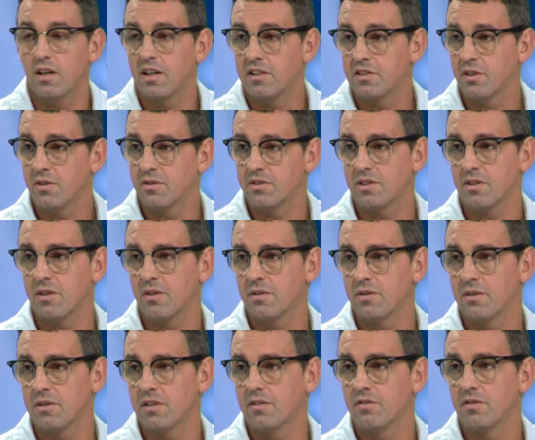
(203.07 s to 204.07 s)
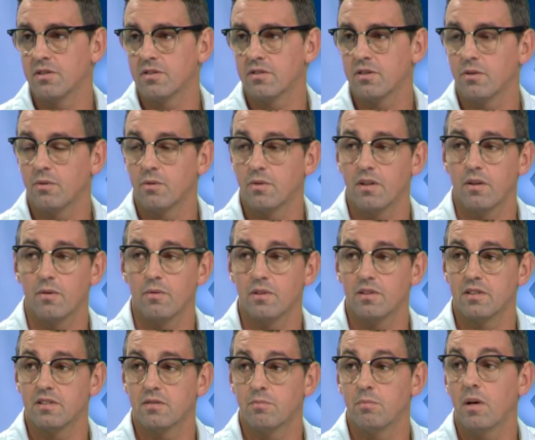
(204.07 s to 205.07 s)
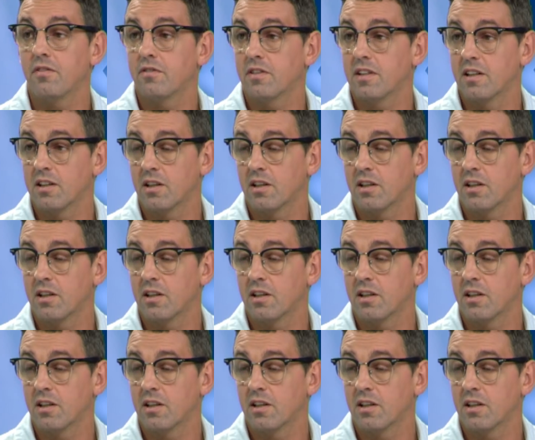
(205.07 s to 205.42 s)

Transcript: I chose to go to a different school that was mufti